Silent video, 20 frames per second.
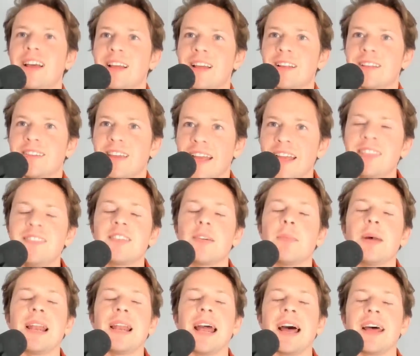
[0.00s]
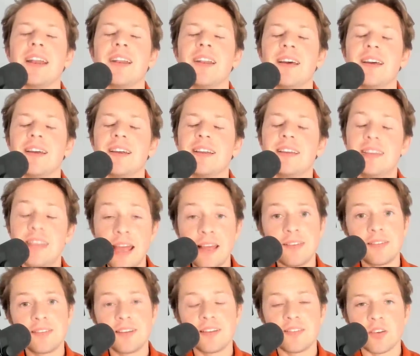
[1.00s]
to Inter Milan.
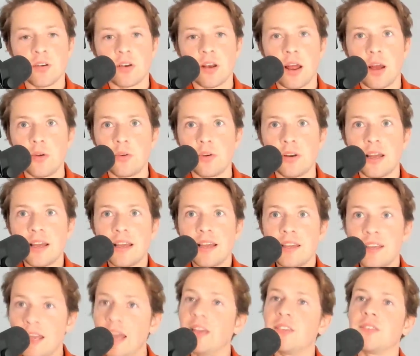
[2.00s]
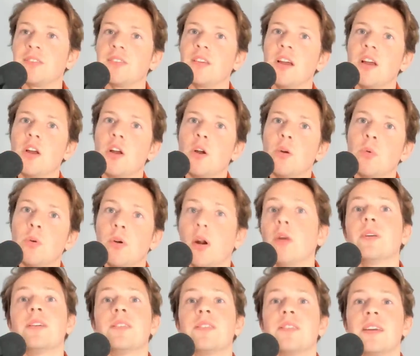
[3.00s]
Yes, it's on loan. Yes, we're
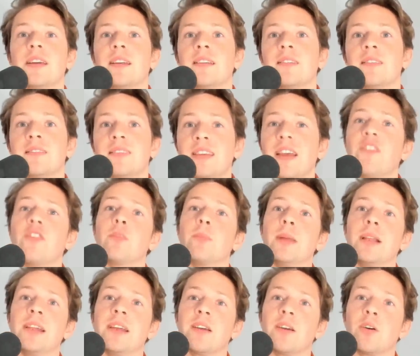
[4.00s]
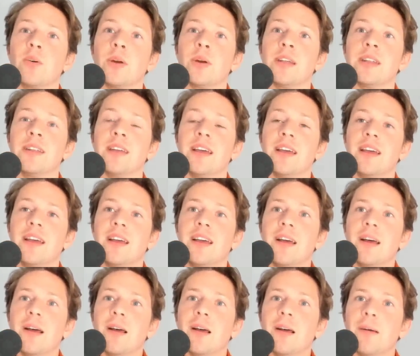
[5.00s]
only seeing 7 million quid,
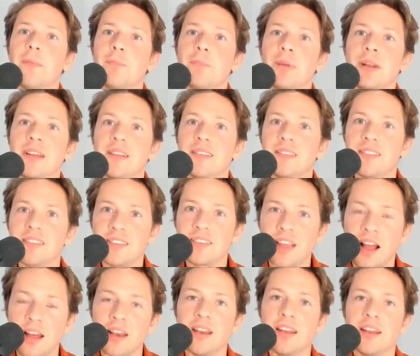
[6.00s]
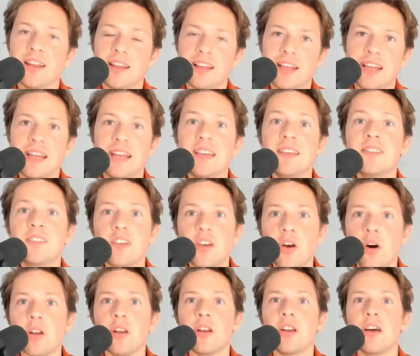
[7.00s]
but it's done. He's
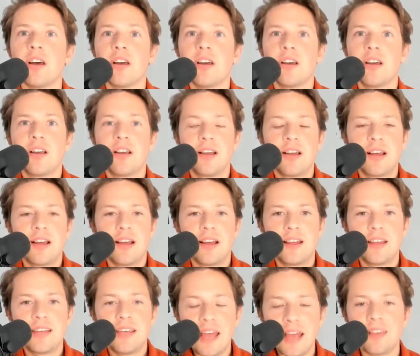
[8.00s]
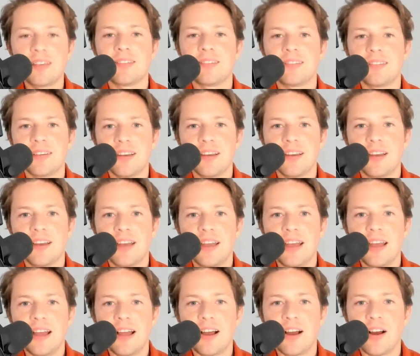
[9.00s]
gone. Yes,
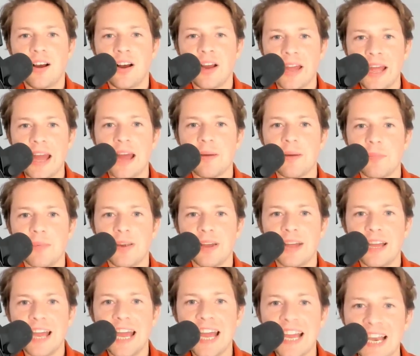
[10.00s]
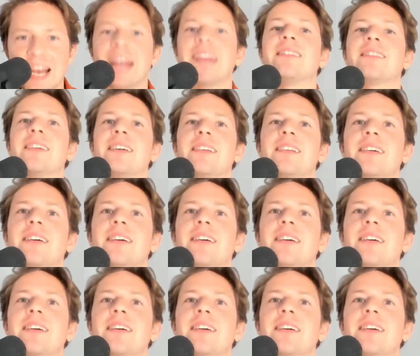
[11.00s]
I am elated.